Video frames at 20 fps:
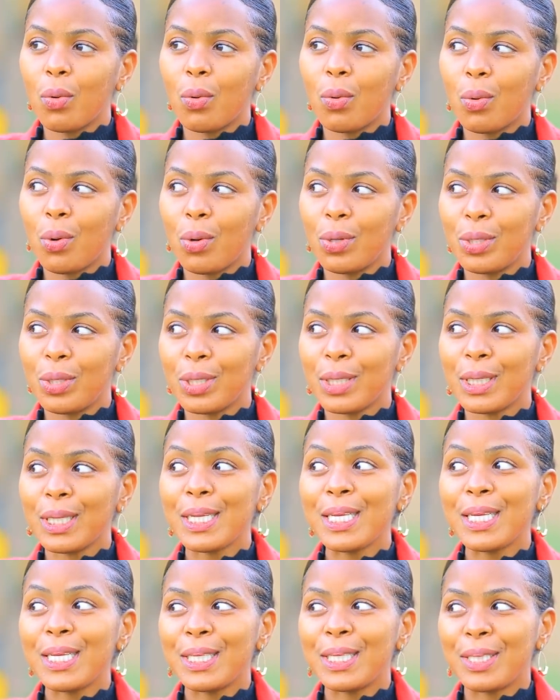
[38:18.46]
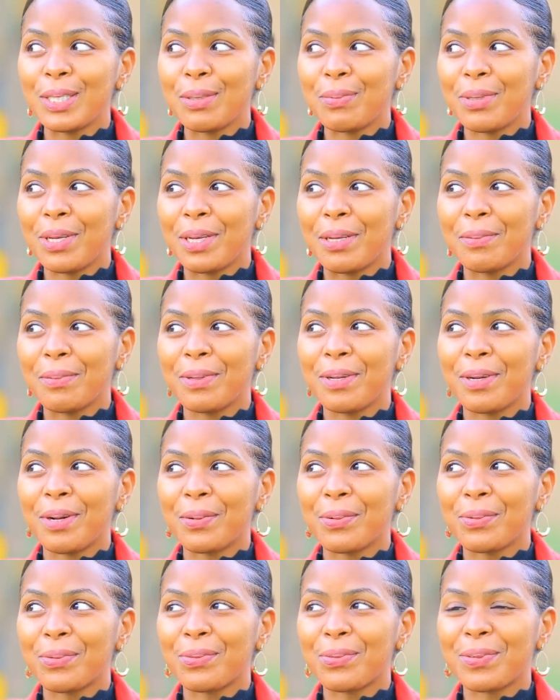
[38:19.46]
kuko izi ibyo
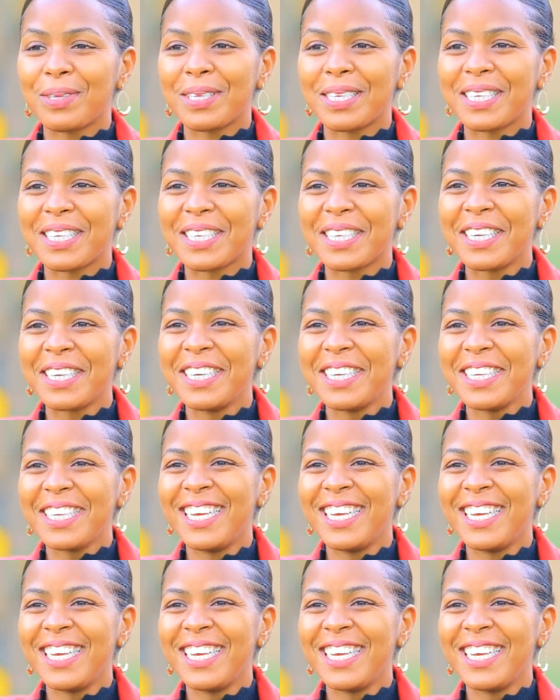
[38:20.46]
yibwira kutugirira